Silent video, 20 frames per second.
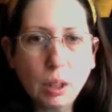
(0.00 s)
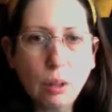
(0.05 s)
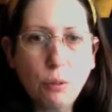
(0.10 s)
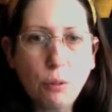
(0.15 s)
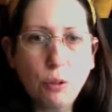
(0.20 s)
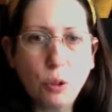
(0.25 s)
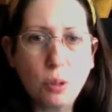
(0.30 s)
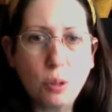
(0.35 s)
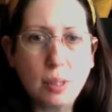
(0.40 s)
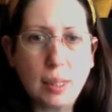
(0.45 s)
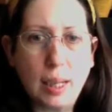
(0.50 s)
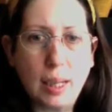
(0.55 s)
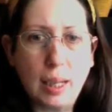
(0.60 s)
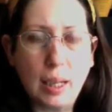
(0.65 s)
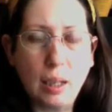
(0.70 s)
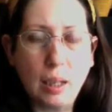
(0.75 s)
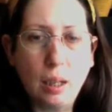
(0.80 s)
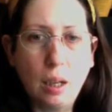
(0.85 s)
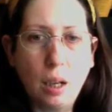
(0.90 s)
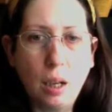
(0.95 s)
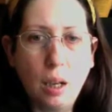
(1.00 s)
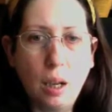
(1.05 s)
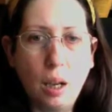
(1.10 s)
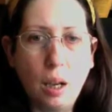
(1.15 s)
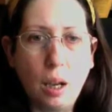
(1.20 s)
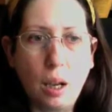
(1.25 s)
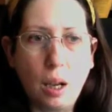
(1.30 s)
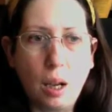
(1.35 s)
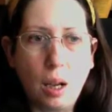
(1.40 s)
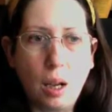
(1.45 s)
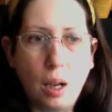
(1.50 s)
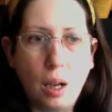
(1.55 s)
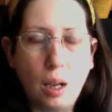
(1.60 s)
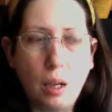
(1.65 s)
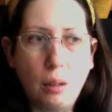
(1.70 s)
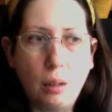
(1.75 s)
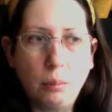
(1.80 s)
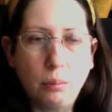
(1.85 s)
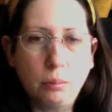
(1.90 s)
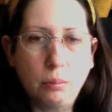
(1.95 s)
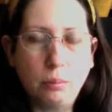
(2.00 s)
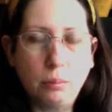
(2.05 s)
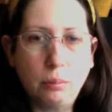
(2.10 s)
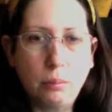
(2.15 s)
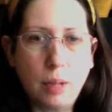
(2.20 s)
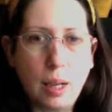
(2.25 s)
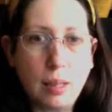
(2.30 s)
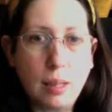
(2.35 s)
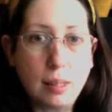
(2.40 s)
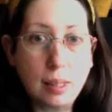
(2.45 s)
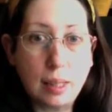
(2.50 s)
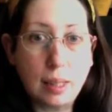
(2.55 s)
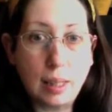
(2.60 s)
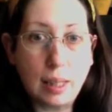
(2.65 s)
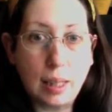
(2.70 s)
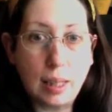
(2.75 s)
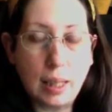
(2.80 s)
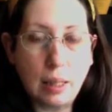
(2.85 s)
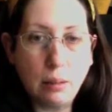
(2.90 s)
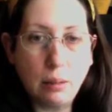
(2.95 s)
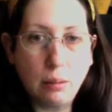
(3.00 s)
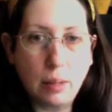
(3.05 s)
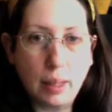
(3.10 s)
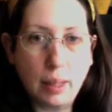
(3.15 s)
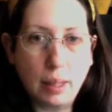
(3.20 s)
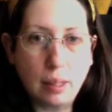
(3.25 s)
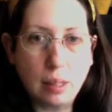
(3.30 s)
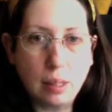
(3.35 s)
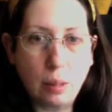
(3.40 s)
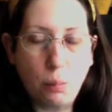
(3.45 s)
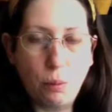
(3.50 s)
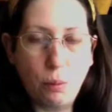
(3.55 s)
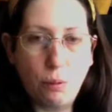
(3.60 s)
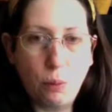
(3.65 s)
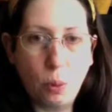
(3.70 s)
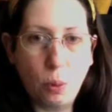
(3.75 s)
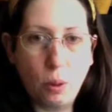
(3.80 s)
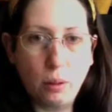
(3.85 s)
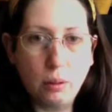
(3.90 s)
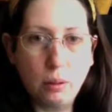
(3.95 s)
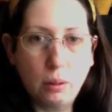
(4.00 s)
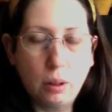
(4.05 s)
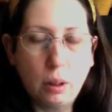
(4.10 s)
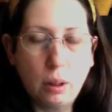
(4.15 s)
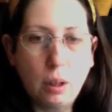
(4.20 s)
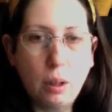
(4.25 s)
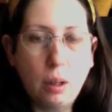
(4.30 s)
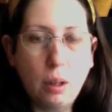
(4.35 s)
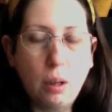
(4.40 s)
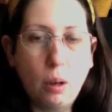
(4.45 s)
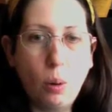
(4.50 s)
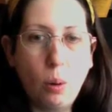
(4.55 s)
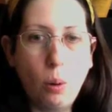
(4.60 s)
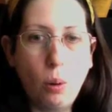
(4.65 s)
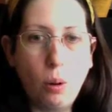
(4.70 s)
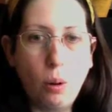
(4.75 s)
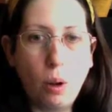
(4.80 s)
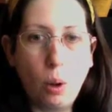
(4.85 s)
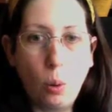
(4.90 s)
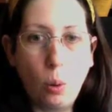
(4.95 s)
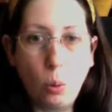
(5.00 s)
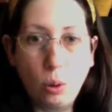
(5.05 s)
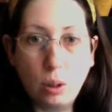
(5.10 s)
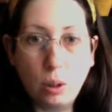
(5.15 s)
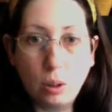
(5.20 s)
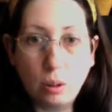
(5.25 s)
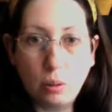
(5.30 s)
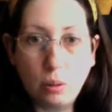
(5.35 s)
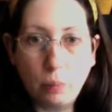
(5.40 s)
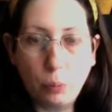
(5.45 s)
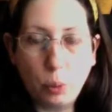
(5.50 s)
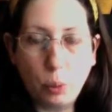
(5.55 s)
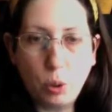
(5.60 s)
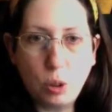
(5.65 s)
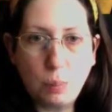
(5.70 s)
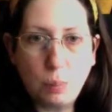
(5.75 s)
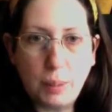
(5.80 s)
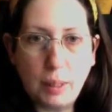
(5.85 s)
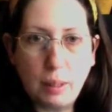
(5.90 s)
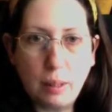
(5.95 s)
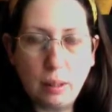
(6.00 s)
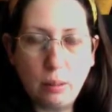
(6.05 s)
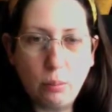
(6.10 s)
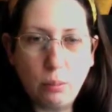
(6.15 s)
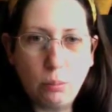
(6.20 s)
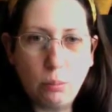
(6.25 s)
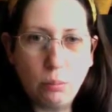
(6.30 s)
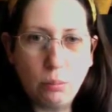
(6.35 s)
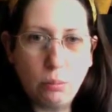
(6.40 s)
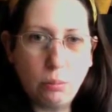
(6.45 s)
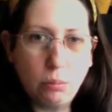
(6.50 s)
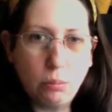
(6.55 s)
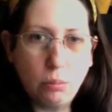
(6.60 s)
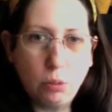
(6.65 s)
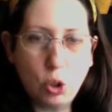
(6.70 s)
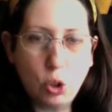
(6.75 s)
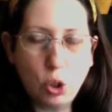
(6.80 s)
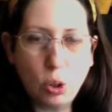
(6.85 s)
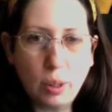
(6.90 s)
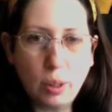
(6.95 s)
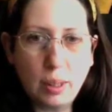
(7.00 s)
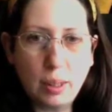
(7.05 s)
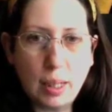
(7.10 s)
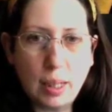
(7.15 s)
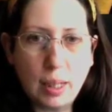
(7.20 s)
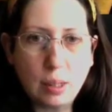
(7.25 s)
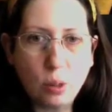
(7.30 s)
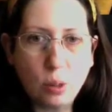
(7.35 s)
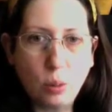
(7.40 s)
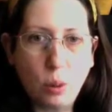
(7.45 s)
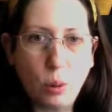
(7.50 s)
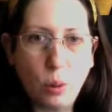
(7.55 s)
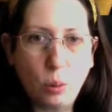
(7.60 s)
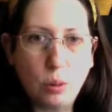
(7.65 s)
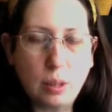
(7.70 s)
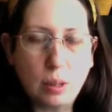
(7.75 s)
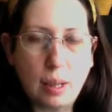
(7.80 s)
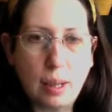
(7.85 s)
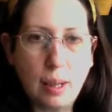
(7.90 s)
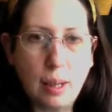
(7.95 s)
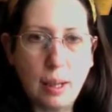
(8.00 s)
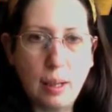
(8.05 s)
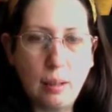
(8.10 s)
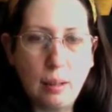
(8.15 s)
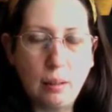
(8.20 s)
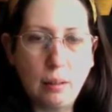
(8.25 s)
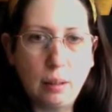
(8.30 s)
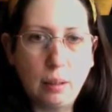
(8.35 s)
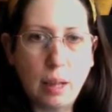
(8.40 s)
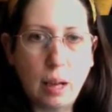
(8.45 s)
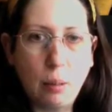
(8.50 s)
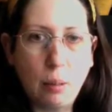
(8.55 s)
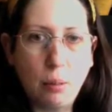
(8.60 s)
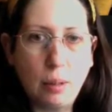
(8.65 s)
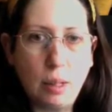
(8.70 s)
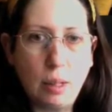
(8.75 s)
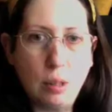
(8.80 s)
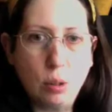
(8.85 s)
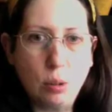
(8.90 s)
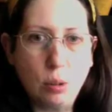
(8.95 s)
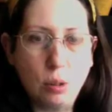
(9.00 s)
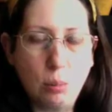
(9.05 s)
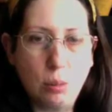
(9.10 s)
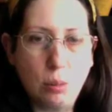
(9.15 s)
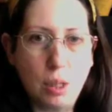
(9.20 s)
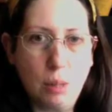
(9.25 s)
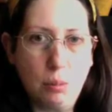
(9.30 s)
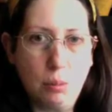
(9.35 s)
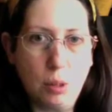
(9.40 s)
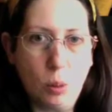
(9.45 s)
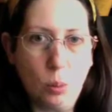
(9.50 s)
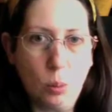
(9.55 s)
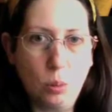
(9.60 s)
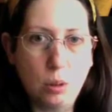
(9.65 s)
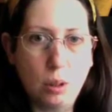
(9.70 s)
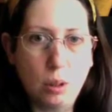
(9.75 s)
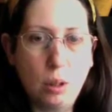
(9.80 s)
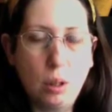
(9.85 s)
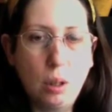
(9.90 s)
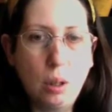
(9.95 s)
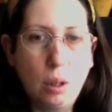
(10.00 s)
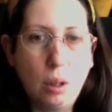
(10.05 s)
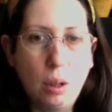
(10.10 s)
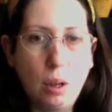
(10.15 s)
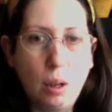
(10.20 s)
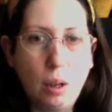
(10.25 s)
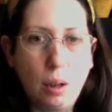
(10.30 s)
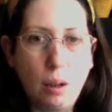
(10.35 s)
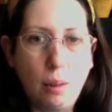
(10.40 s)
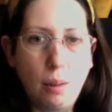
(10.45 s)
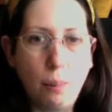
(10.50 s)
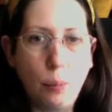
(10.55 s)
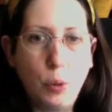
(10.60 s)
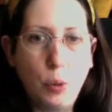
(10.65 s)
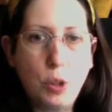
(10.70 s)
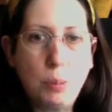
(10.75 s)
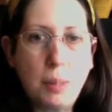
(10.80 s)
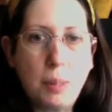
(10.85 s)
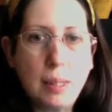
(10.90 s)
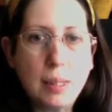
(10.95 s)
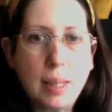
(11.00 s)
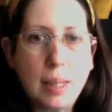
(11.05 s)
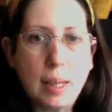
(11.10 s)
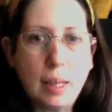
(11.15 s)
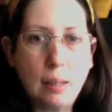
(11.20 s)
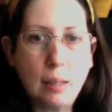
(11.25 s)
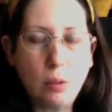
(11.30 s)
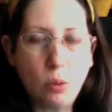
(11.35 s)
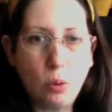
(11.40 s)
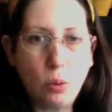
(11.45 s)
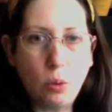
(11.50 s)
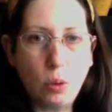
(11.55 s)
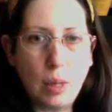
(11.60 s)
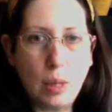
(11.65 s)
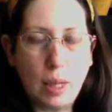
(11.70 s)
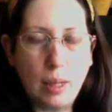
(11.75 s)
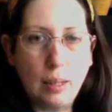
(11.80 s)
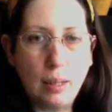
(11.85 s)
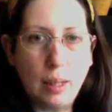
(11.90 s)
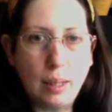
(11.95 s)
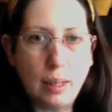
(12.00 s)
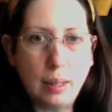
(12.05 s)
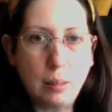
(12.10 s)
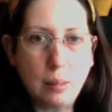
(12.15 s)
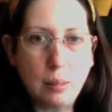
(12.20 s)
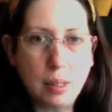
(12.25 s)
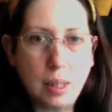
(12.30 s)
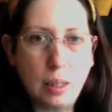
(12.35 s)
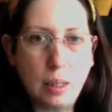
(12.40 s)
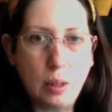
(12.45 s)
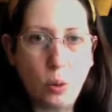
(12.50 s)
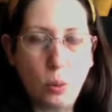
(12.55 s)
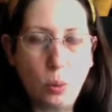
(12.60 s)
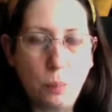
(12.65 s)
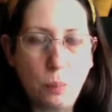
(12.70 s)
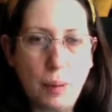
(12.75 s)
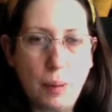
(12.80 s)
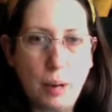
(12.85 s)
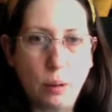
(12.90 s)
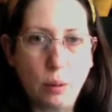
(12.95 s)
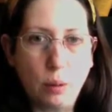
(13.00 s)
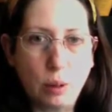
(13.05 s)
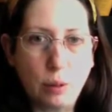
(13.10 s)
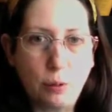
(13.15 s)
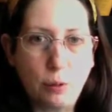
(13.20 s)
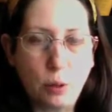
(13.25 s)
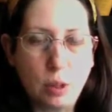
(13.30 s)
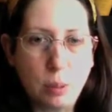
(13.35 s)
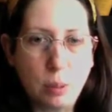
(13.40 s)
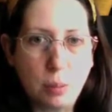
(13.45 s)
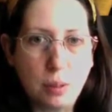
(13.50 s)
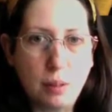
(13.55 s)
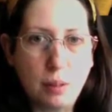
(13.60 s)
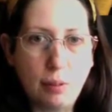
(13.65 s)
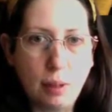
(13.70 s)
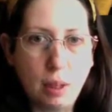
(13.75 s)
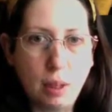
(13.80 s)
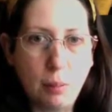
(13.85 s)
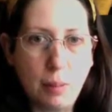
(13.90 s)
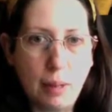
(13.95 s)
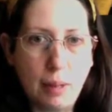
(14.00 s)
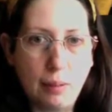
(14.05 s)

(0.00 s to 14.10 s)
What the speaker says: first thing, acidity, like I said before, oak, which being Chardonnays are oaked and Cabernets are sometimes oaked, which means the They let them sit in oak barrels for a specific amount